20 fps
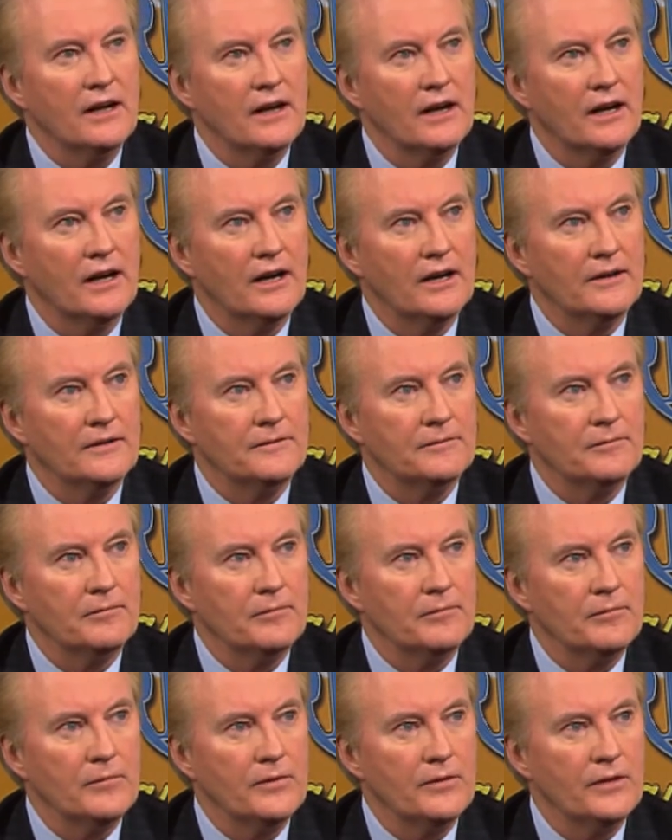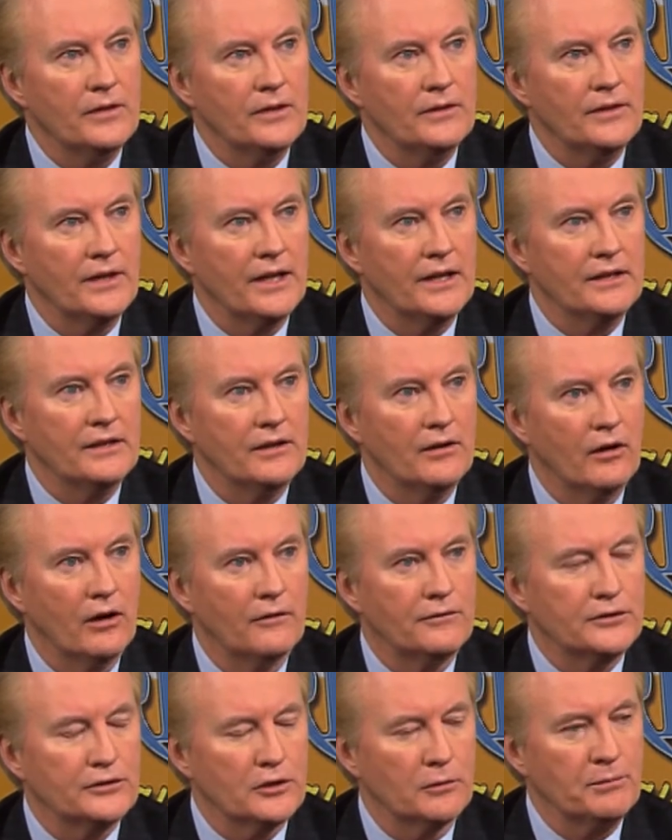that
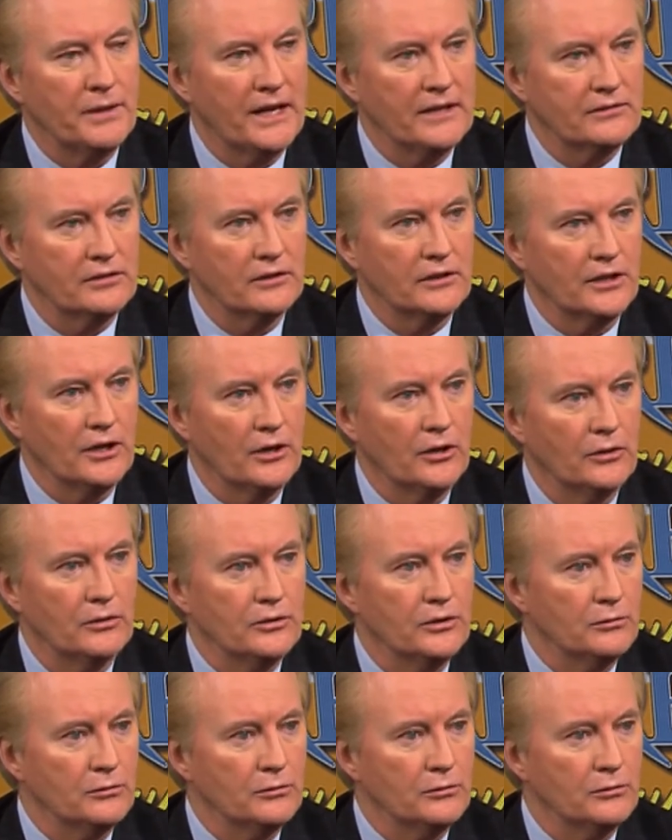Officer Pantaleone,